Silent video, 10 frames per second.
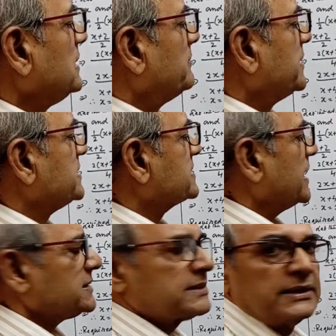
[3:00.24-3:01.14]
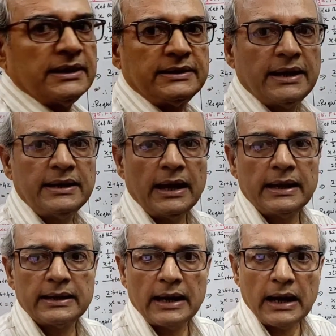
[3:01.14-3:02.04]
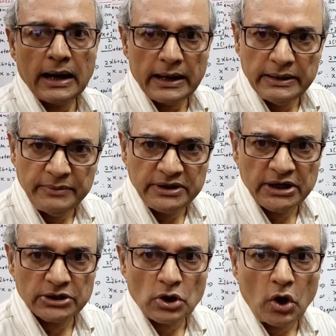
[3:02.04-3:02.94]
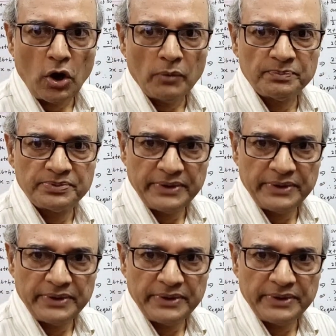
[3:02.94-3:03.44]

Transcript: number is x, then immediate of